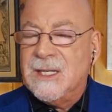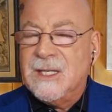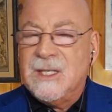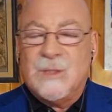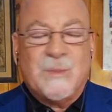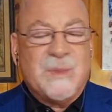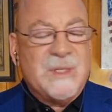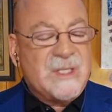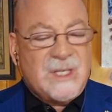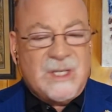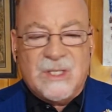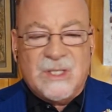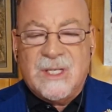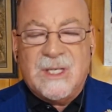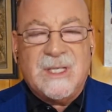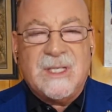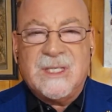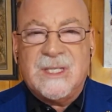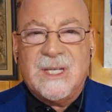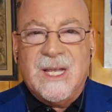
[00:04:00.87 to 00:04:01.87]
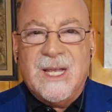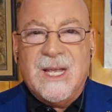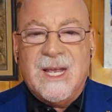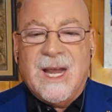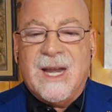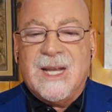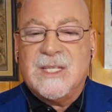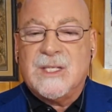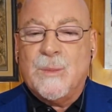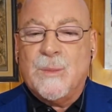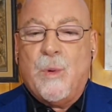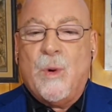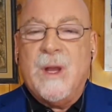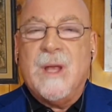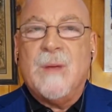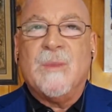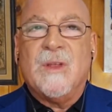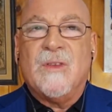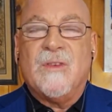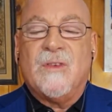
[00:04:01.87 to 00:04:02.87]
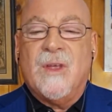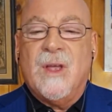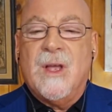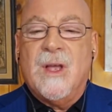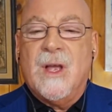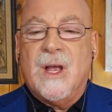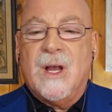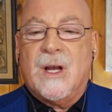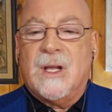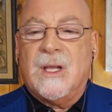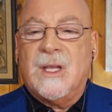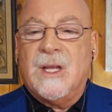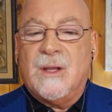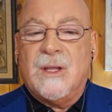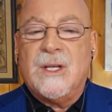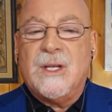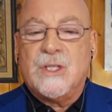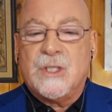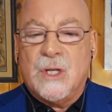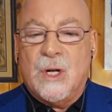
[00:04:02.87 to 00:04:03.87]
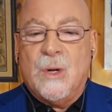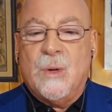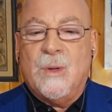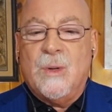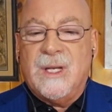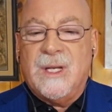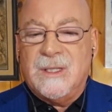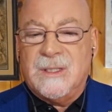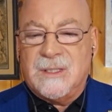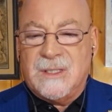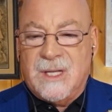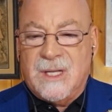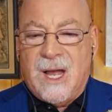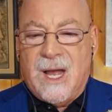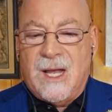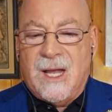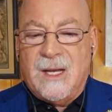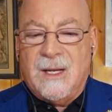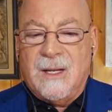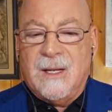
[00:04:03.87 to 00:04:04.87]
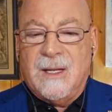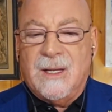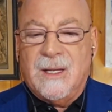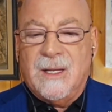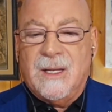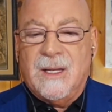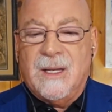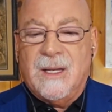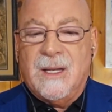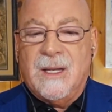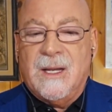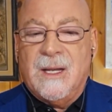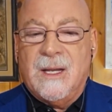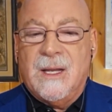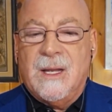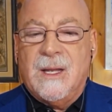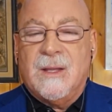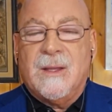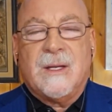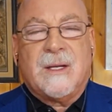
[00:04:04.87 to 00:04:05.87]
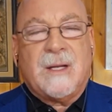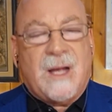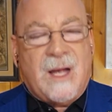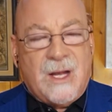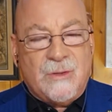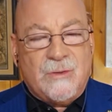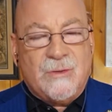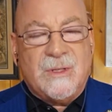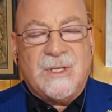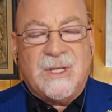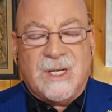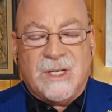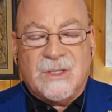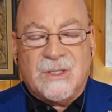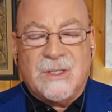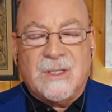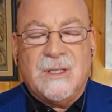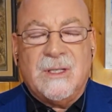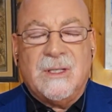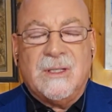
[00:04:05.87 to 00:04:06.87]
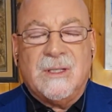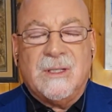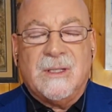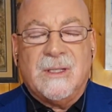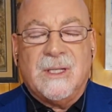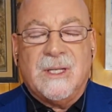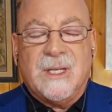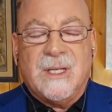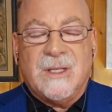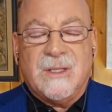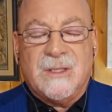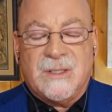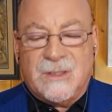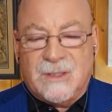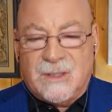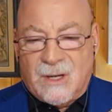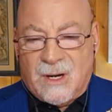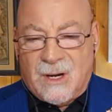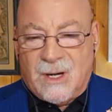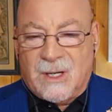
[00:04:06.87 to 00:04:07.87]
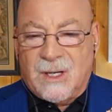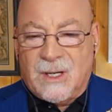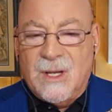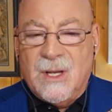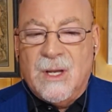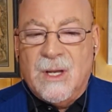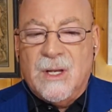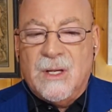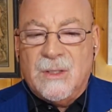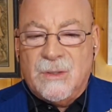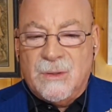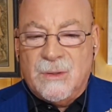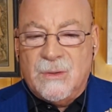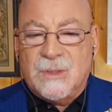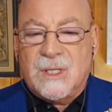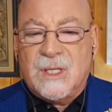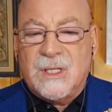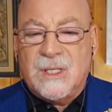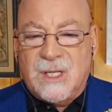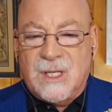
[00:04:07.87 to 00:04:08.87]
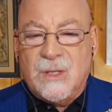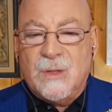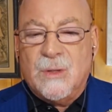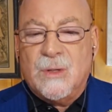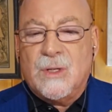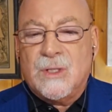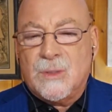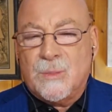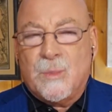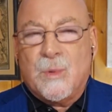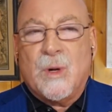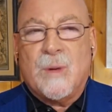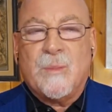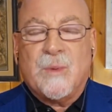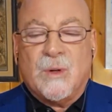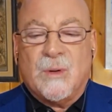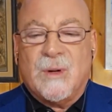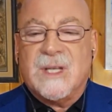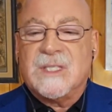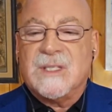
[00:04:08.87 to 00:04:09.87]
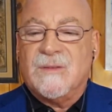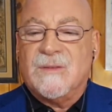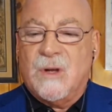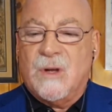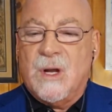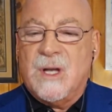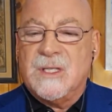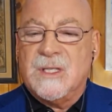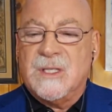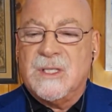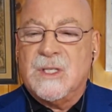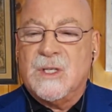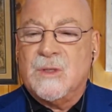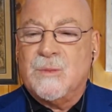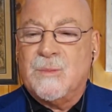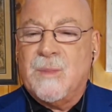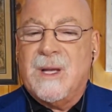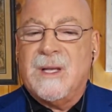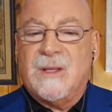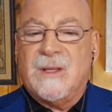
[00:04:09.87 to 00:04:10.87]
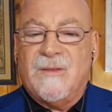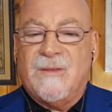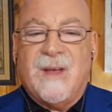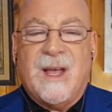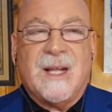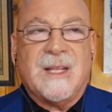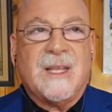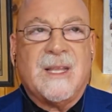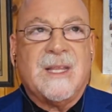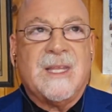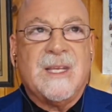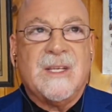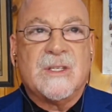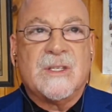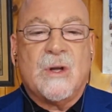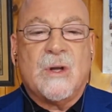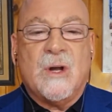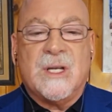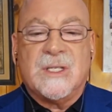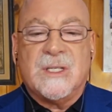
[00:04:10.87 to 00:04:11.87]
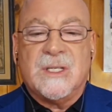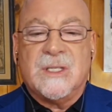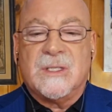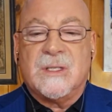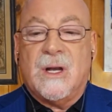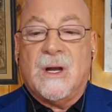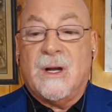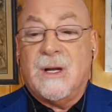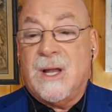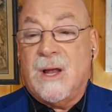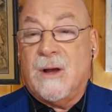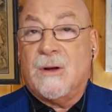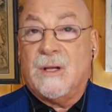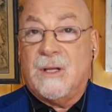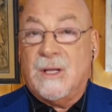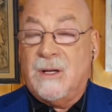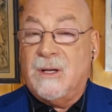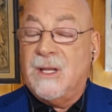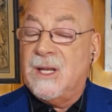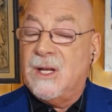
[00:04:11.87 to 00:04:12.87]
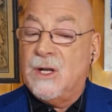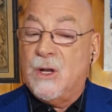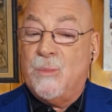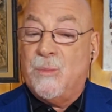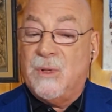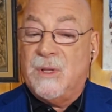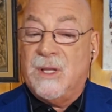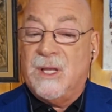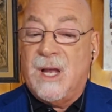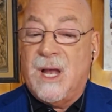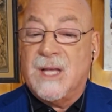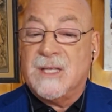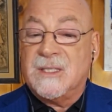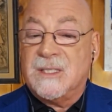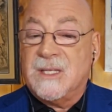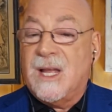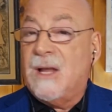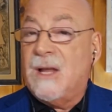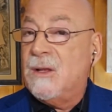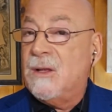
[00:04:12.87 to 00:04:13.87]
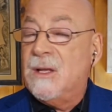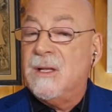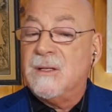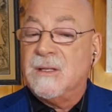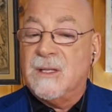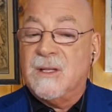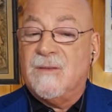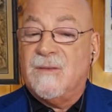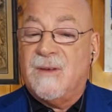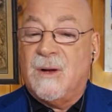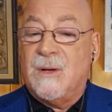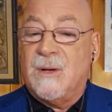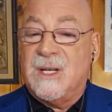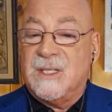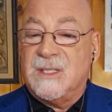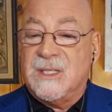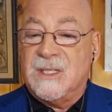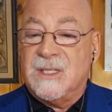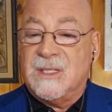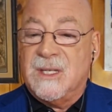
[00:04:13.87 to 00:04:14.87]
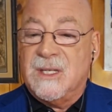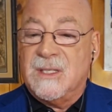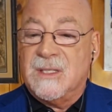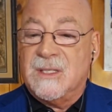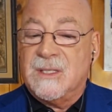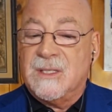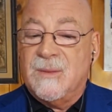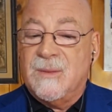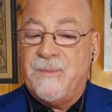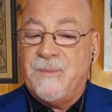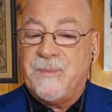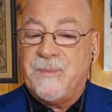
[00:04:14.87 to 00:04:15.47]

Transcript: his positions, and his appointments clearly show he is not. The contradiction is stark. Jews continue to support progressive causes despite the fact that these causes are now clearly and openly hostile to their very existence.